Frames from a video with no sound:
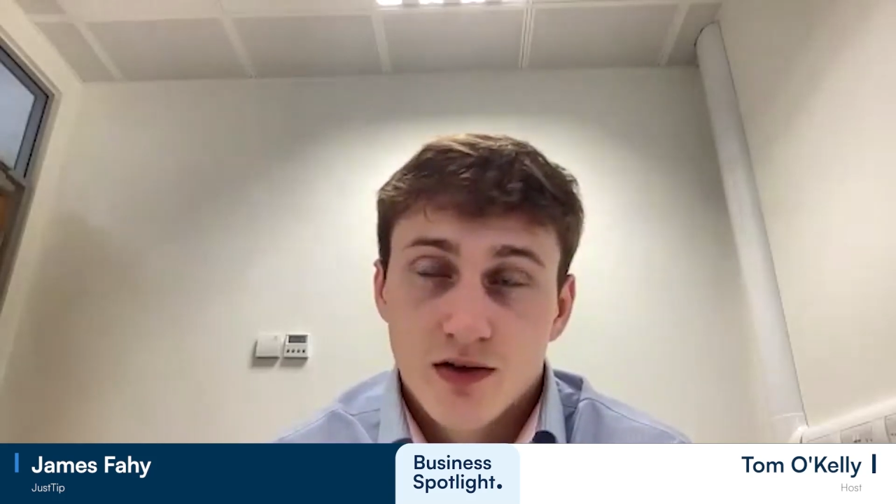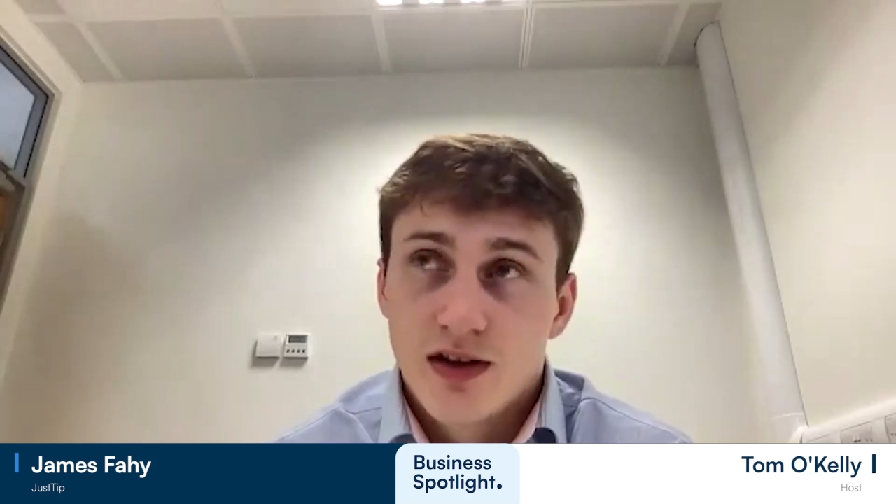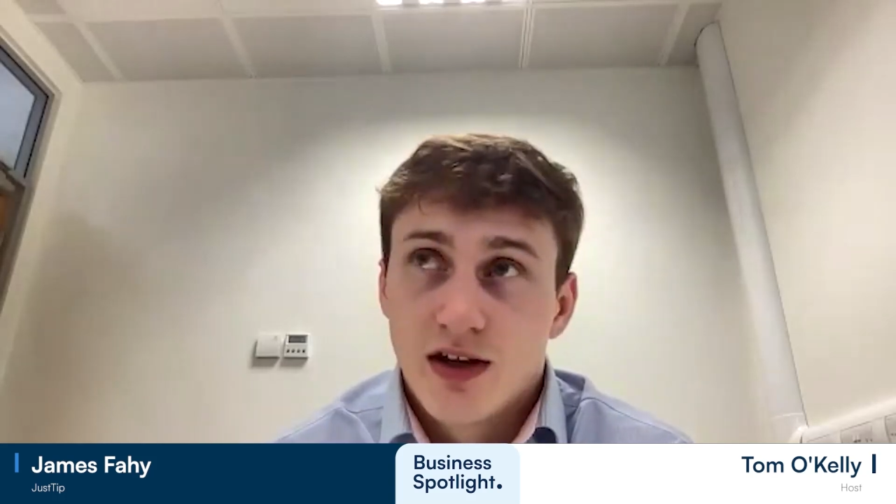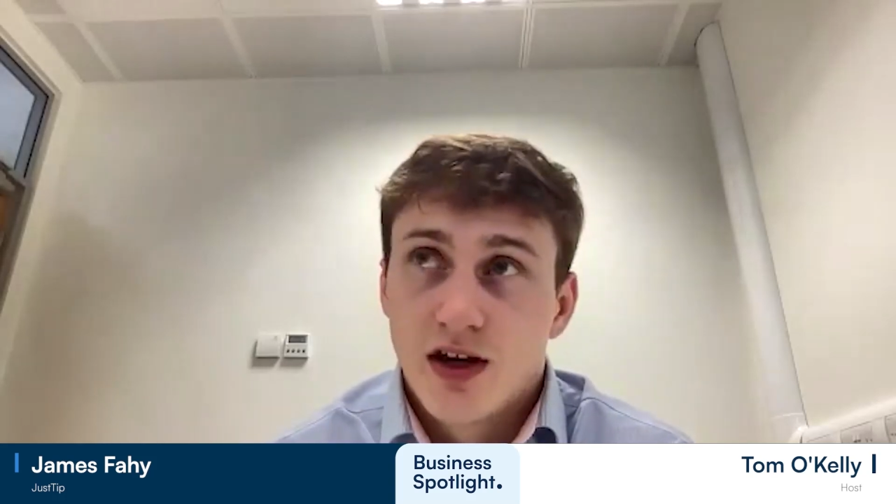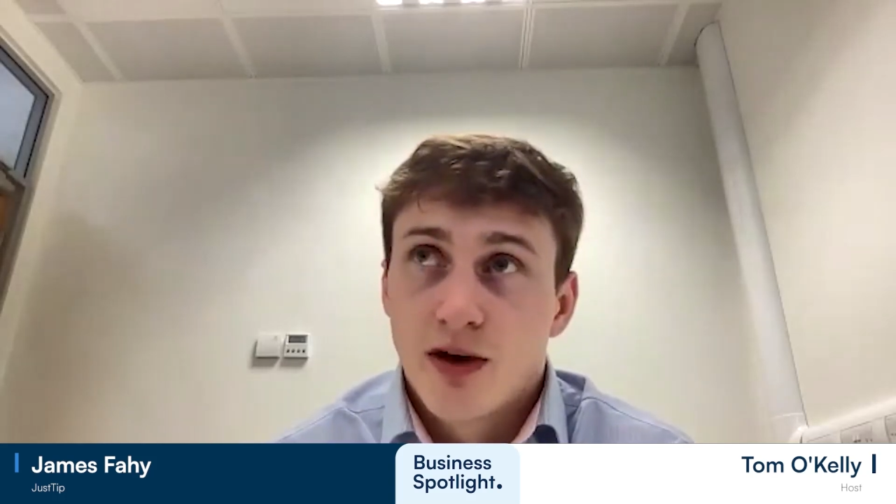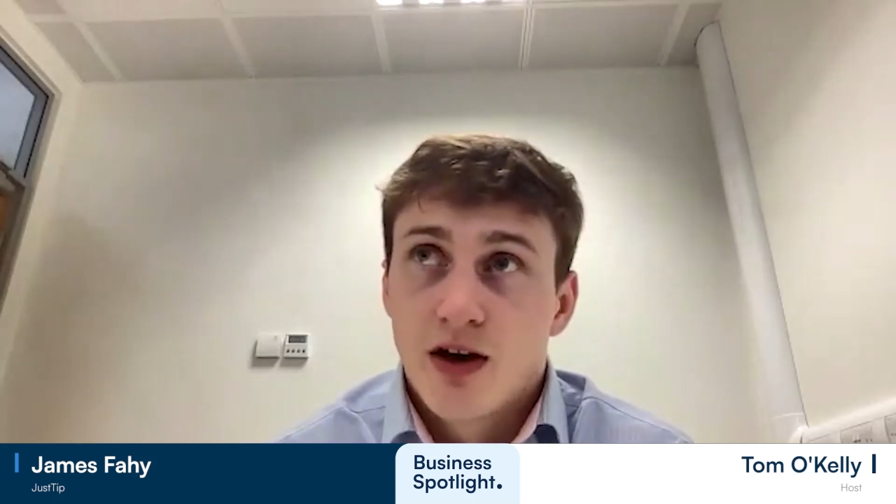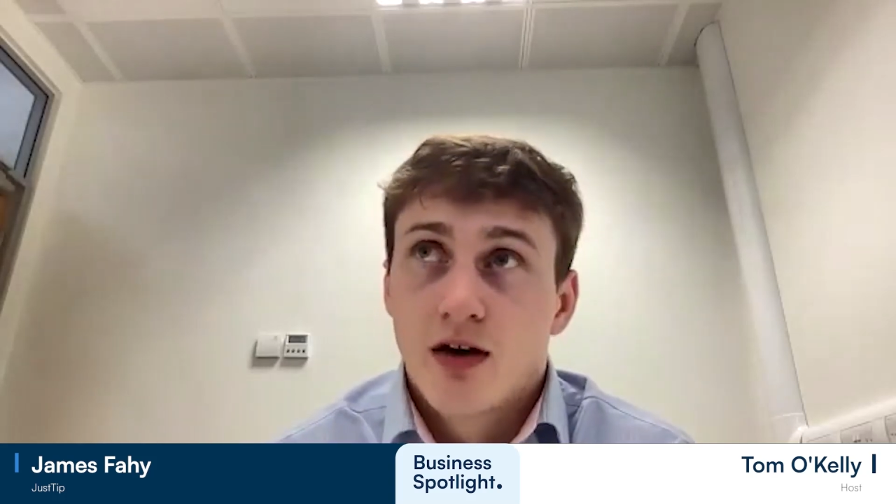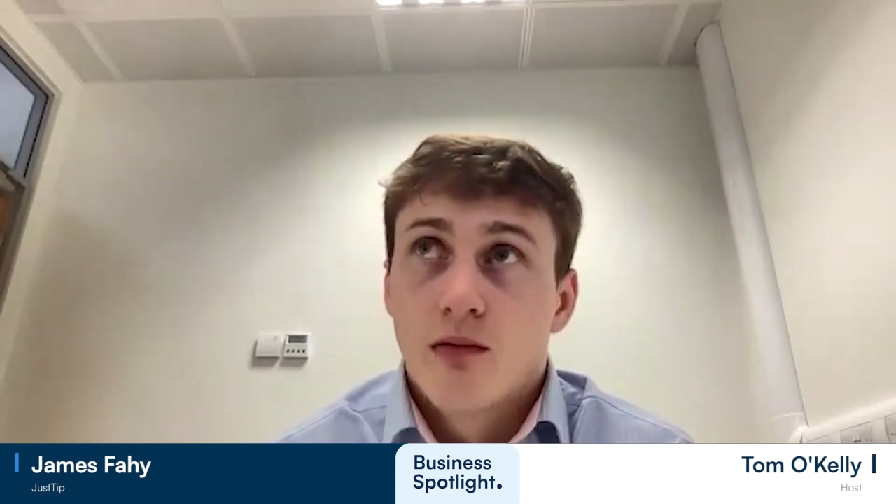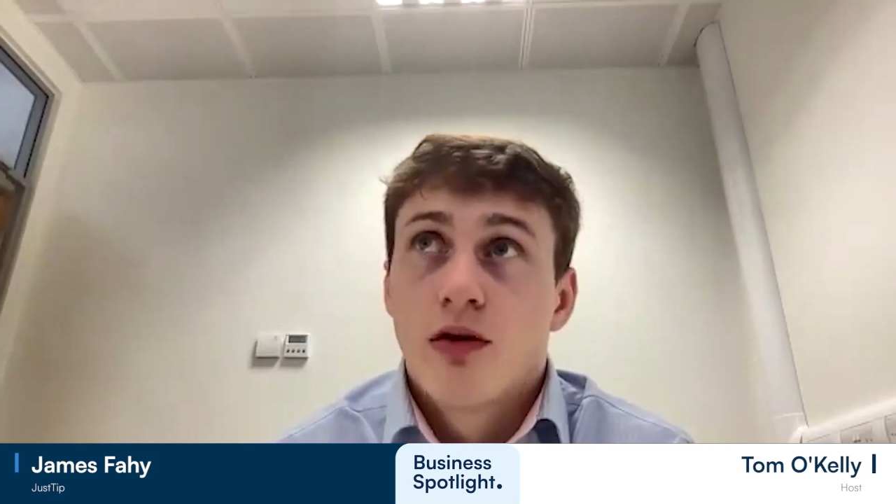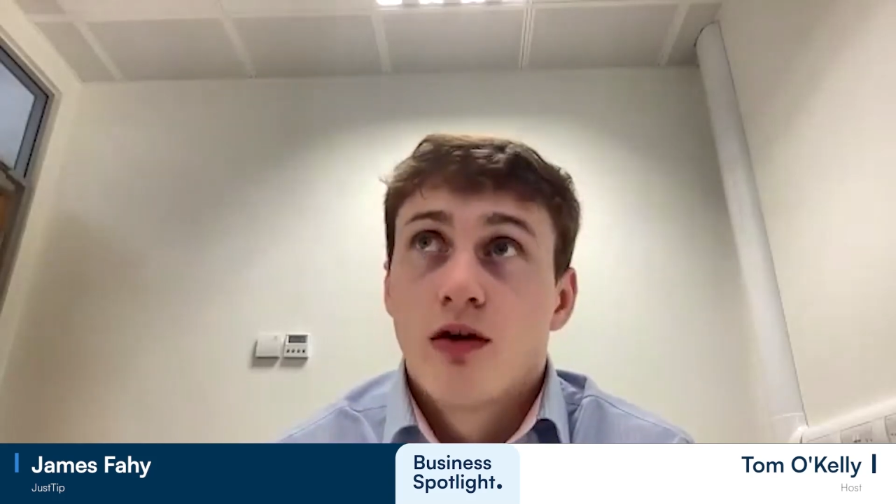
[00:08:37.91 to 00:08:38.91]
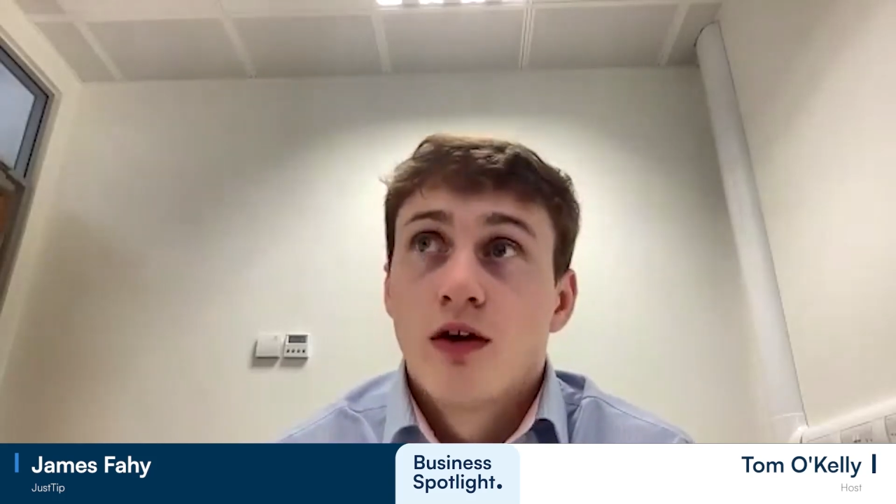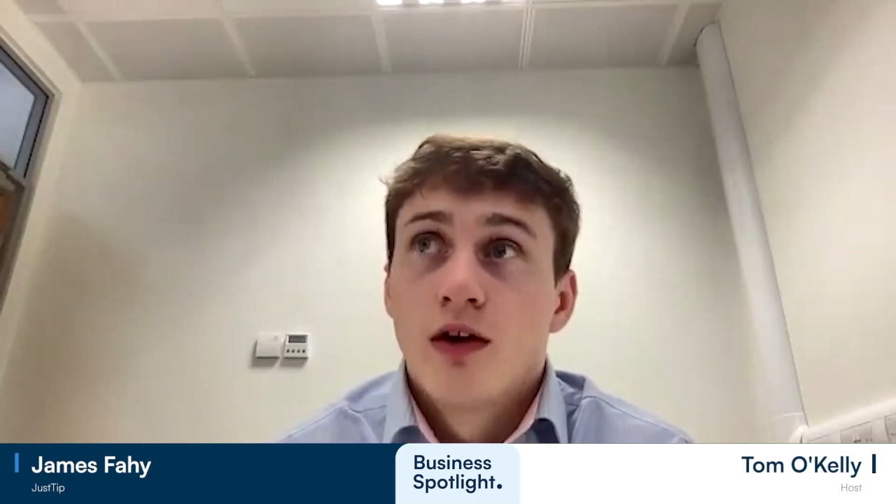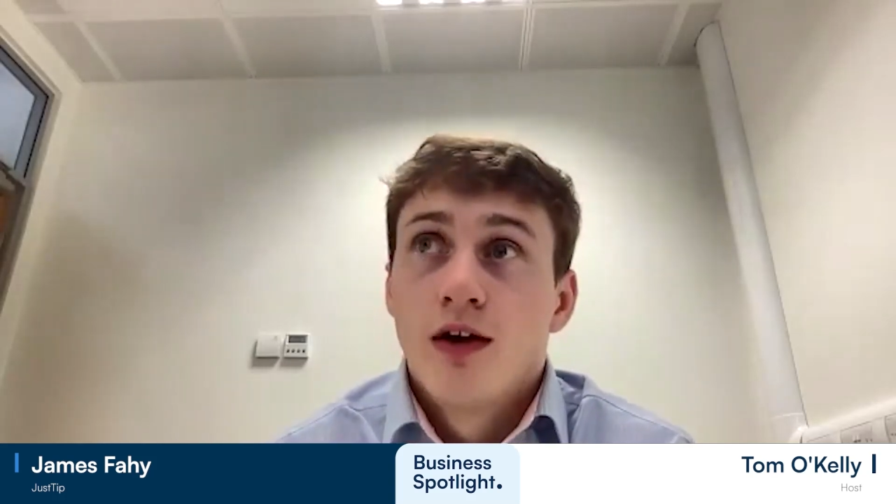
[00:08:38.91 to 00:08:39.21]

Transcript: so in the incubator hub.